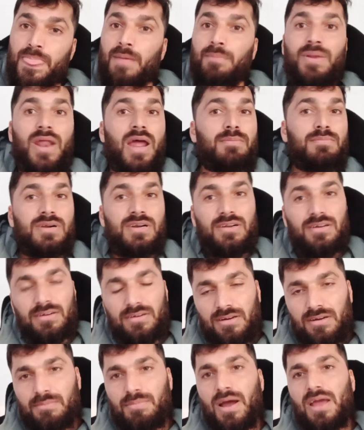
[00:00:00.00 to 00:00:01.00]
framed
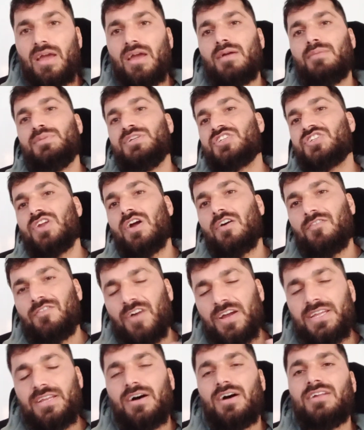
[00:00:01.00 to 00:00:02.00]
by Ministry of
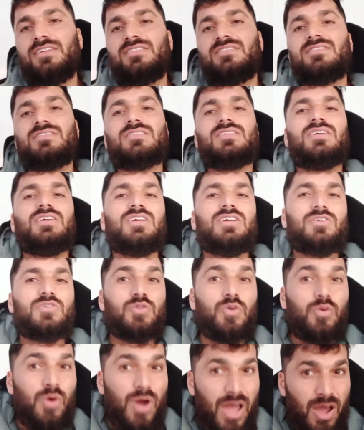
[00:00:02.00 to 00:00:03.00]
Finance.
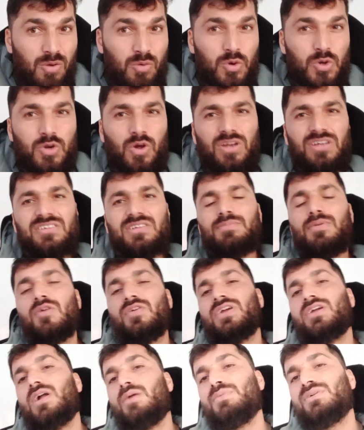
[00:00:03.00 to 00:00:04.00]
So have good knowledge
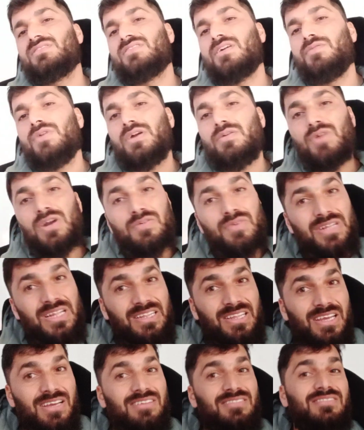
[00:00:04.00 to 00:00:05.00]
about economic survey. What were the
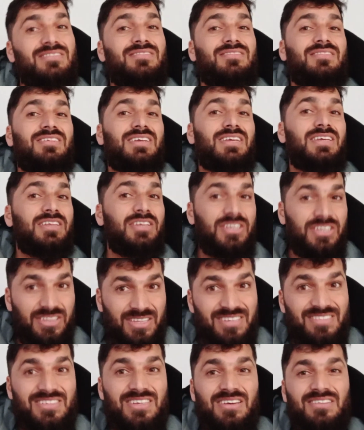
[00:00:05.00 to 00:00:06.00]
things in
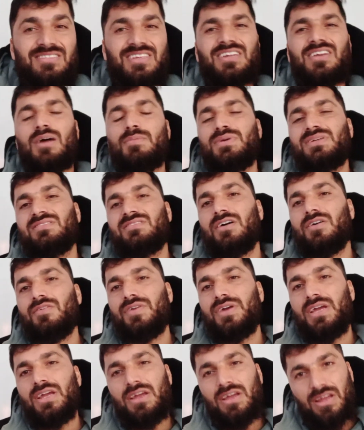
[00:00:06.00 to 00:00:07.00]
this year's economic
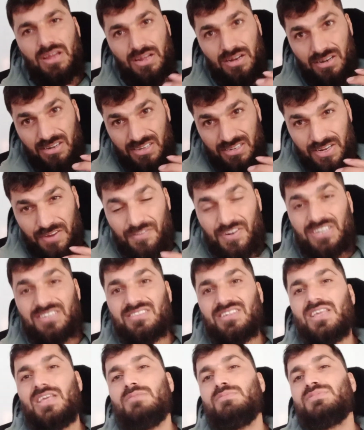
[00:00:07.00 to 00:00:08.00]
survey? Different
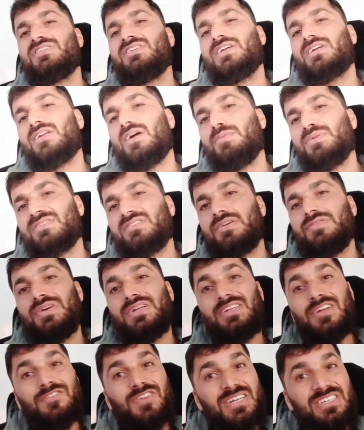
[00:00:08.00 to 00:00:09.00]
schemes in economic
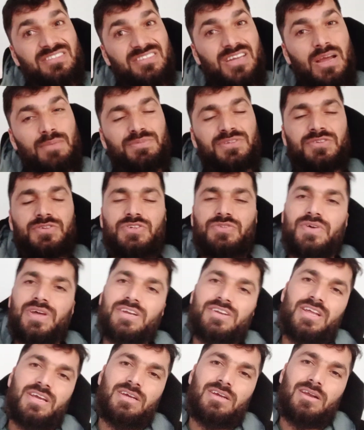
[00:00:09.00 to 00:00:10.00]
survey, different steps which were
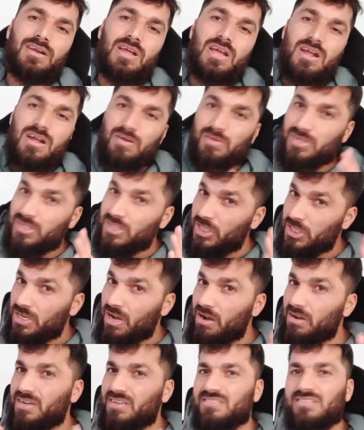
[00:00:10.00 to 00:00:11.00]
taken. What are the
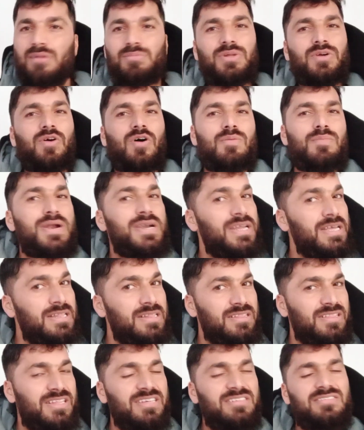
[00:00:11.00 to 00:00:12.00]
targets of the government
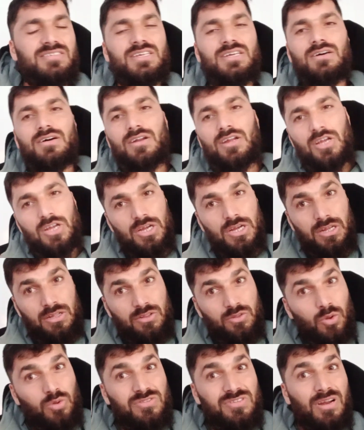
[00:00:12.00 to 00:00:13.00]
in this year?
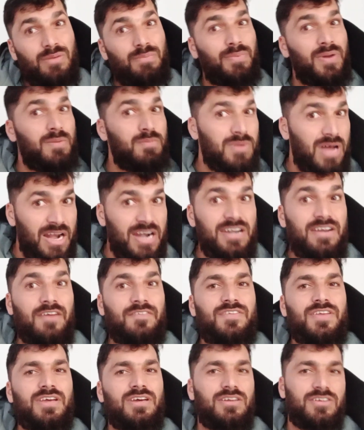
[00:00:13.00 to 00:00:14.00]
Those are from current
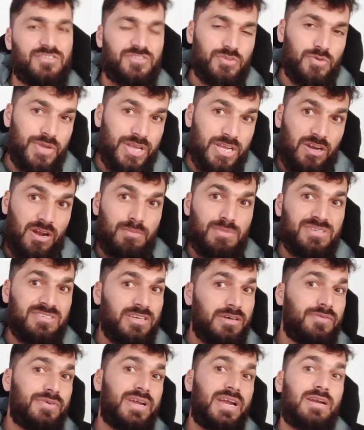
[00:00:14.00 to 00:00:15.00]
affairs. So economic
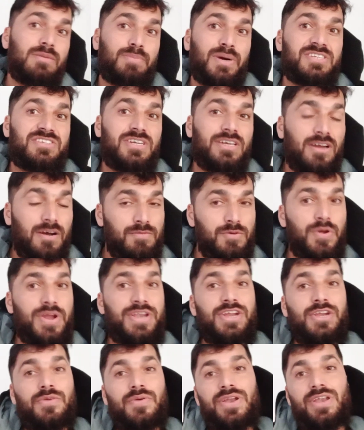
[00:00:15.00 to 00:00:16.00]
survey and budget of
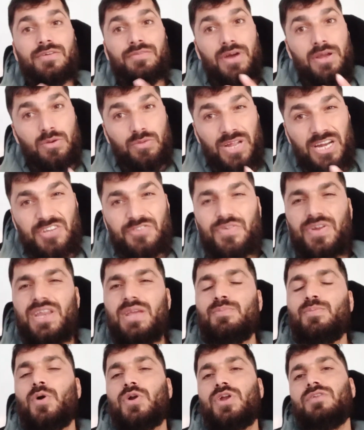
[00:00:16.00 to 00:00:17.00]
2025, that's
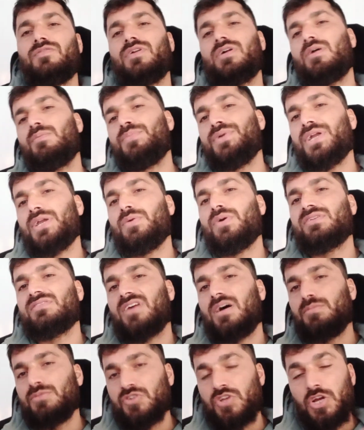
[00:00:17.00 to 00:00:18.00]
very important for competitive
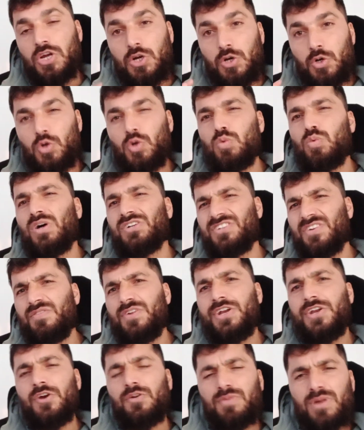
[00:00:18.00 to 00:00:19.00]
exams. Do watch a
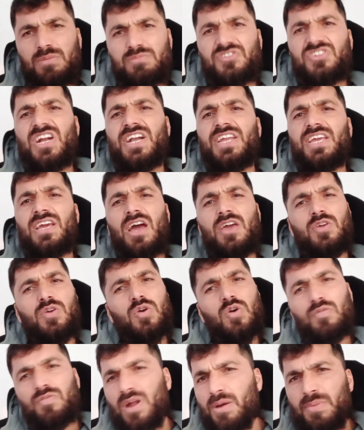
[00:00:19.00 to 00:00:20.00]
video from Study
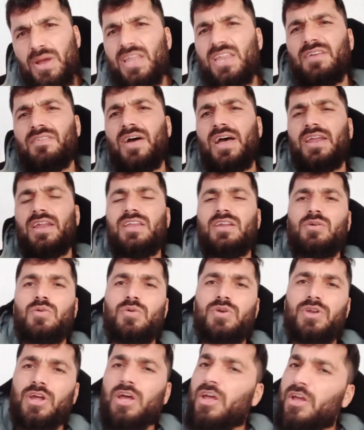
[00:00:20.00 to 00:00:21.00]
IQ, from anywhere, any
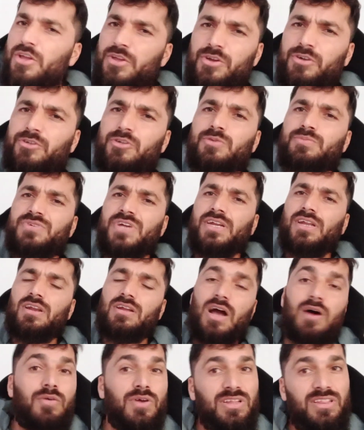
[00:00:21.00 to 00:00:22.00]
good YouTube
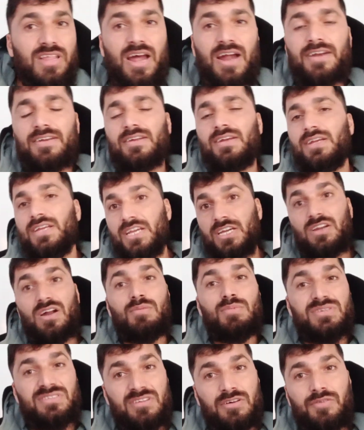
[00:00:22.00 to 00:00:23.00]
channel, cover that,
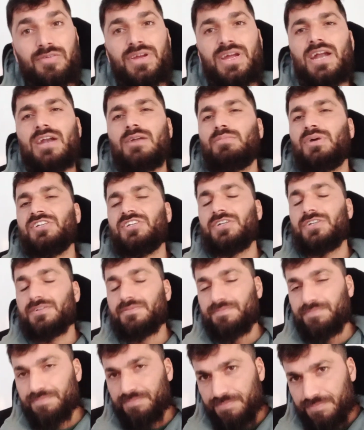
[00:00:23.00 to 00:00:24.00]
economic survey and budget.